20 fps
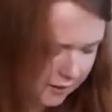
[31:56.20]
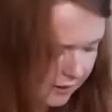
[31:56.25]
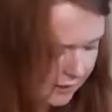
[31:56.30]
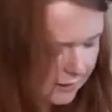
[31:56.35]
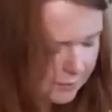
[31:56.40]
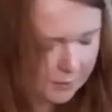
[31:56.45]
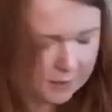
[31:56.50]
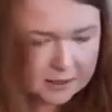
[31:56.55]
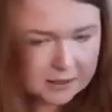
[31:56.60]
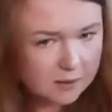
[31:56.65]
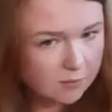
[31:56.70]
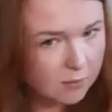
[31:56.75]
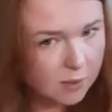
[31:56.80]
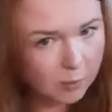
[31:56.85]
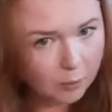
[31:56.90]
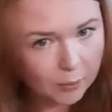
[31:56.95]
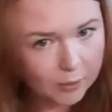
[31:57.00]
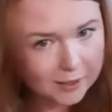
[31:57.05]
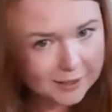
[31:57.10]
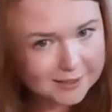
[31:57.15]
my summer,
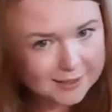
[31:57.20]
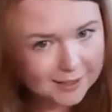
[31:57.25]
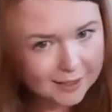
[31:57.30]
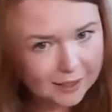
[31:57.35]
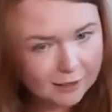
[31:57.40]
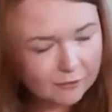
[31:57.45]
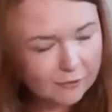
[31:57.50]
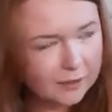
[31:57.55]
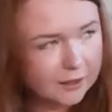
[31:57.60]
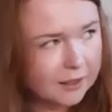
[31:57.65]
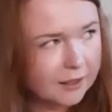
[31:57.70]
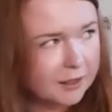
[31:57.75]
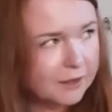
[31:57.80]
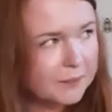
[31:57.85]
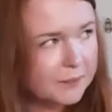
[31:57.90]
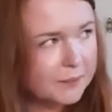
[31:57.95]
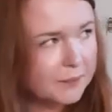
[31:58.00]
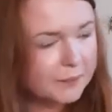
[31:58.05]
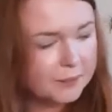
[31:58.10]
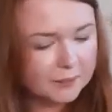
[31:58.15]
but it's kind of like
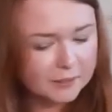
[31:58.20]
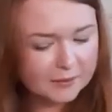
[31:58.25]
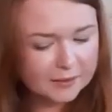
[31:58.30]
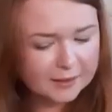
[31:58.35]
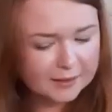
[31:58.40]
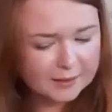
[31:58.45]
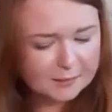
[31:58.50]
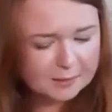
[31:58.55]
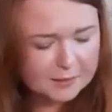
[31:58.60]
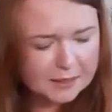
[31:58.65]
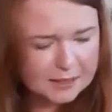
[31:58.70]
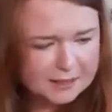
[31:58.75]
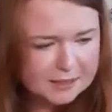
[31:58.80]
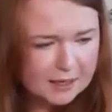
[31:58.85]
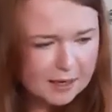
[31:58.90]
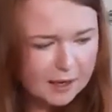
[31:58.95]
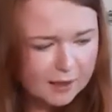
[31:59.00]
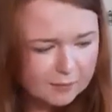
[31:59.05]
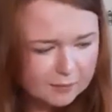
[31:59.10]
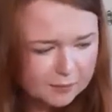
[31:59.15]
me
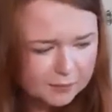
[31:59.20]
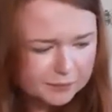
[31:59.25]
time.